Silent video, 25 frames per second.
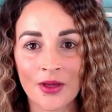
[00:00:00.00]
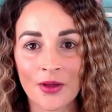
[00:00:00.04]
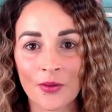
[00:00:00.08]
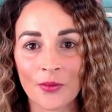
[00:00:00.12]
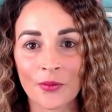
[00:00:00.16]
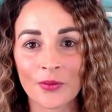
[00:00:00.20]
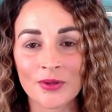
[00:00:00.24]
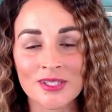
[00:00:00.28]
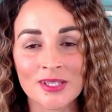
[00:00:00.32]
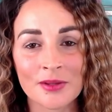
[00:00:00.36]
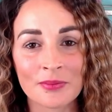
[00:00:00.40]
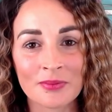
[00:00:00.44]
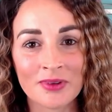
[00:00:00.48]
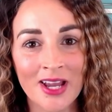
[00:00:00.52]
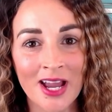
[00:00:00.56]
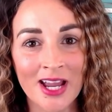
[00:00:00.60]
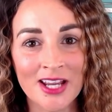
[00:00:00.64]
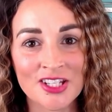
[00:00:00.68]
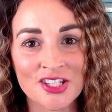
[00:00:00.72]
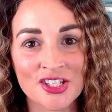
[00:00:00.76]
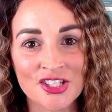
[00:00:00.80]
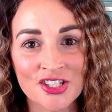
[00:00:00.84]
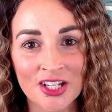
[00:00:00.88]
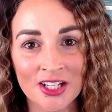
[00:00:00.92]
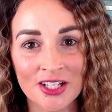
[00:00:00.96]
What's up
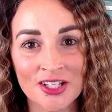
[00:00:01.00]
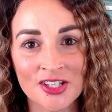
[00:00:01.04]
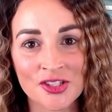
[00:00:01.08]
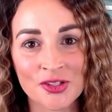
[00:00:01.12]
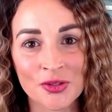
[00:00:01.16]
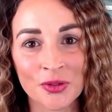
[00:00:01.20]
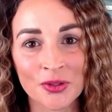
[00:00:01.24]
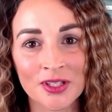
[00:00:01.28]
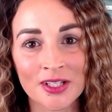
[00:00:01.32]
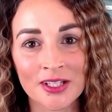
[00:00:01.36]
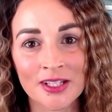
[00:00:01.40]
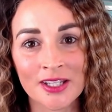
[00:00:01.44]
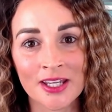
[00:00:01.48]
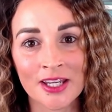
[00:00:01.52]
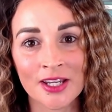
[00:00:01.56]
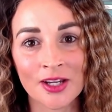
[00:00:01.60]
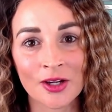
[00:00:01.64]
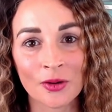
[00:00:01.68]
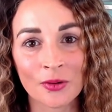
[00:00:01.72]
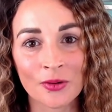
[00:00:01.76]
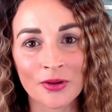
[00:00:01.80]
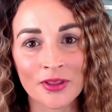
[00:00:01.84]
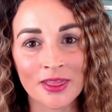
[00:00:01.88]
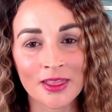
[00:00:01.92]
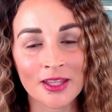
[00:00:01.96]
guys, Jana Stolnick
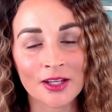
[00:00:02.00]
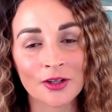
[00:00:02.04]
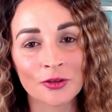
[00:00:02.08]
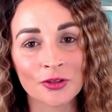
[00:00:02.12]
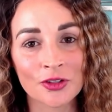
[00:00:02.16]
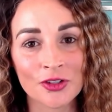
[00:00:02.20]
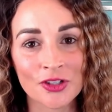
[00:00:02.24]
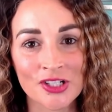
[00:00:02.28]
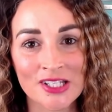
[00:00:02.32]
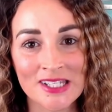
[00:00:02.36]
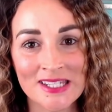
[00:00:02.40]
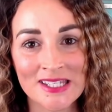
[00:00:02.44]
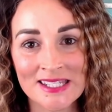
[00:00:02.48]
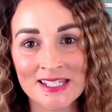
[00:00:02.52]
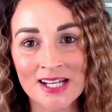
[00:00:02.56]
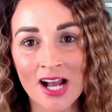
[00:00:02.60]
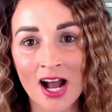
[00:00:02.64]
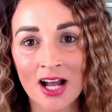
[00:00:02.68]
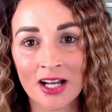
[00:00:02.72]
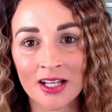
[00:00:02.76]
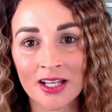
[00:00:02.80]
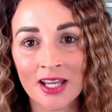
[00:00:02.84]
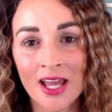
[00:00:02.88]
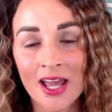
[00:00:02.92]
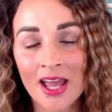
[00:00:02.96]
here with Legal Nurses
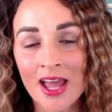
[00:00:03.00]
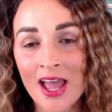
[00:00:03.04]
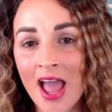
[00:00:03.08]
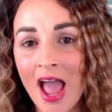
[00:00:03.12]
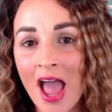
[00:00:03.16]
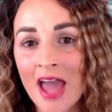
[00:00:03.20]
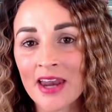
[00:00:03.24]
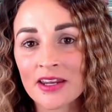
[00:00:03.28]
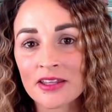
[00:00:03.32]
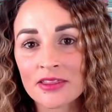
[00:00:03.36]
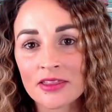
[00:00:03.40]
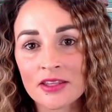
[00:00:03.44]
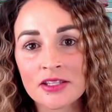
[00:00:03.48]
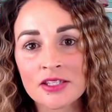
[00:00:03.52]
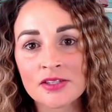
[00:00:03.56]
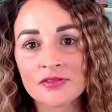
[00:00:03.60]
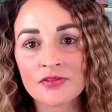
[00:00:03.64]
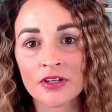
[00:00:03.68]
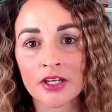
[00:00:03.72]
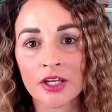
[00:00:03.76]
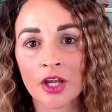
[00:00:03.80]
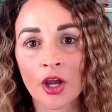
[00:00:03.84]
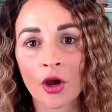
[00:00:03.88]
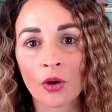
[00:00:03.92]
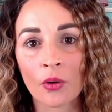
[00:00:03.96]
Talk, and in this
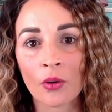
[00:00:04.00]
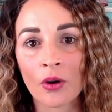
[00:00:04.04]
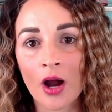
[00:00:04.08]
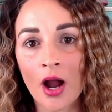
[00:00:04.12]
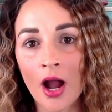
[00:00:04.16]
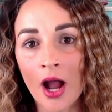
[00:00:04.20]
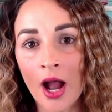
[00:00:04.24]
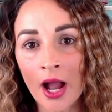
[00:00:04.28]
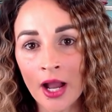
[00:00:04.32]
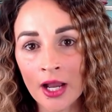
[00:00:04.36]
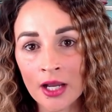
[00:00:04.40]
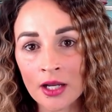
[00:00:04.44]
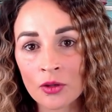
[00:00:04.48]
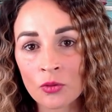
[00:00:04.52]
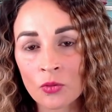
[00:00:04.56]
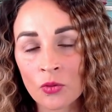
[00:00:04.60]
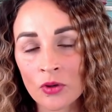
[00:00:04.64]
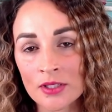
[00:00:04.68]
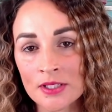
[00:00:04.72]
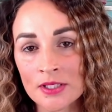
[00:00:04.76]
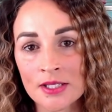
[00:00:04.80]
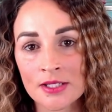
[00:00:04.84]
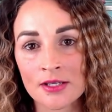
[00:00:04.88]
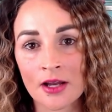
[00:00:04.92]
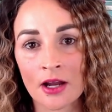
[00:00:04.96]
video I
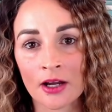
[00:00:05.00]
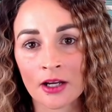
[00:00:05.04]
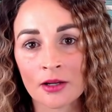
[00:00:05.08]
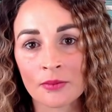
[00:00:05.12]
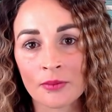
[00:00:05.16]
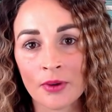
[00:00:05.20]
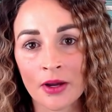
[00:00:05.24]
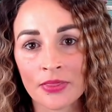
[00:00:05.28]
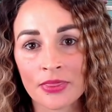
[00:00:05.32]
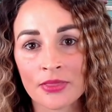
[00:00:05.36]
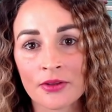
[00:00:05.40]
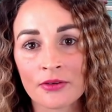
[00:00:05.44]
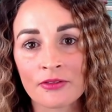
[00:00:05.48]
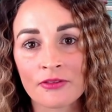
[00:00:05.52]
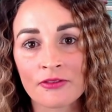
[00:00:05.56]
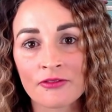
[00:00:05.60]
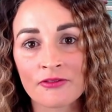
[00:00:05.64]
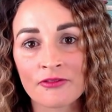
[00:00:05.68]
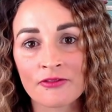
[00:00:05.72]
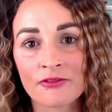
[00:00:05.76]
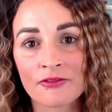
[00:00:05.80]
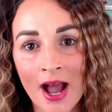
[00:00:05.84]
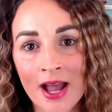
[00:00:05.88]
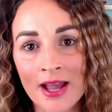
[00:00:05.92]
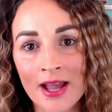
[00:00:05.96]
want to talk about the
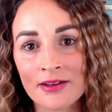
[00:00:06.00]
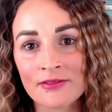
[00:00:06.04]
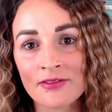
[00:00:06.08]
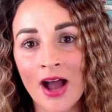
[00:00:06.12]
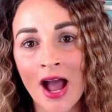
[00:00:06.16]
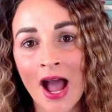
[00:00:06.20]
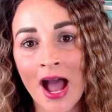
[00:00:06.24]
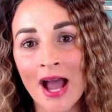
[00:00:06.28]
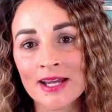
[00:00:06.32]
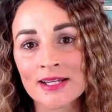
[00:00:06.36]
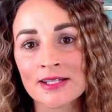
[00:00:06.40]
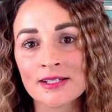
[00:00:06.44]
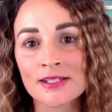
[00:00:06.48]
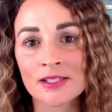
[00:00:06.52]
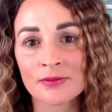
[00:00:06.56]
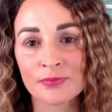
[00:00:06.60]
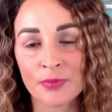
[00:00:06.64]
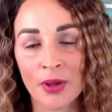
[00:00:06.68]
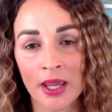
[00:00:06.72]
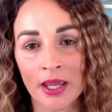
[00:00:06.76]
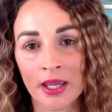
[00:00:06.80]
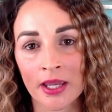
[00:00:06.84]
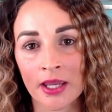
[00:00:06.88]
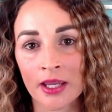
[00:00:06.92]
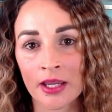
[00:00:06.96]
5 highest
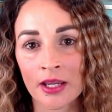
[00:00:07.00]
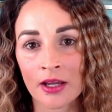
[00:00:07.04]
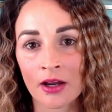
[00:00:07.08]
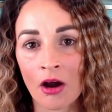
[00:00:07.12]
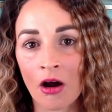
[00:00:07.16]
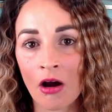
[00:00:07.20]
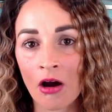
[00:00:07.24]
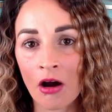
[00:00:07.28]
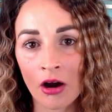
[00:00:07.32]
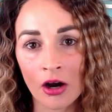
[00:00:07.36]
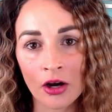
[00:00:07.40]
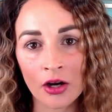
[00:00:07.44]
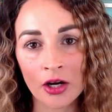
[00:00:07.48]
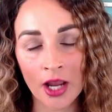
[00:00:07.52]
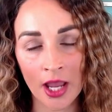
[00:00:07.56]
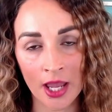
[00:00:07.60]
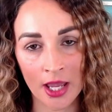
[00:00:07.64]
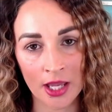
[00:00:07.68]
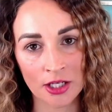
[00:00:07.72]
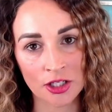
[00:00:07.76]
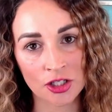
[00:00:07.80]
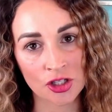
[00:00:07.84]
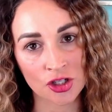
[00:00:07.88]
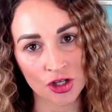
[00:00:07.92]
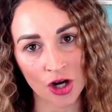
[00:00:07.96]
paying
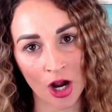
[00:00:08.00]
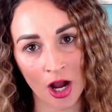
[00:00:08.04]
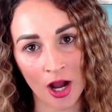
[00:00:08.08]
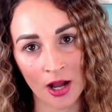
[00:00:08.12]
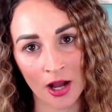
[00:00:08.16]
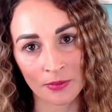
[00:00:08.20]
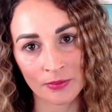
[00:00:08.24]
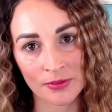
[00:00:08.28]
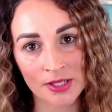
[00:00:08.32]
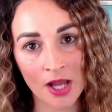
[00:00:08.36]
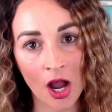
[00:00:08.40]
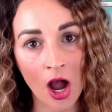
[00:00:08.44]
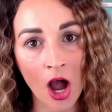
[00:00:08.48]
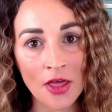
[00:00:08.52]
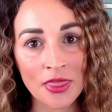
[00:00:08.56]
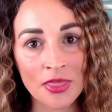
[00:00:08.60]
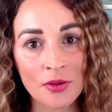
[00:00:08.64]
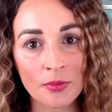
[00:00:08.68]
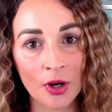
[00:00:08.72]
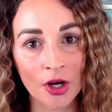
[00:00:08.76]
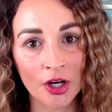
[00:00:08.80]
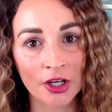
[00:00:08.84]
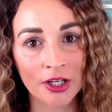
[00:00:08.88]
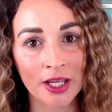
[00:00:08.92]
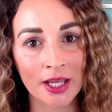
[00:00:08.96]
RN jobs on the
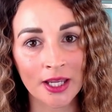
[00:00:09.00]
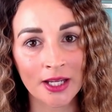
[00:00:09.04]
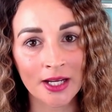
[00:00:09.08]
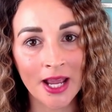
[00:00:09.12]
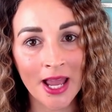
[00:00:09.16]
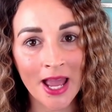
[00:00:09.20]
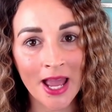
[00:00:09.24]
market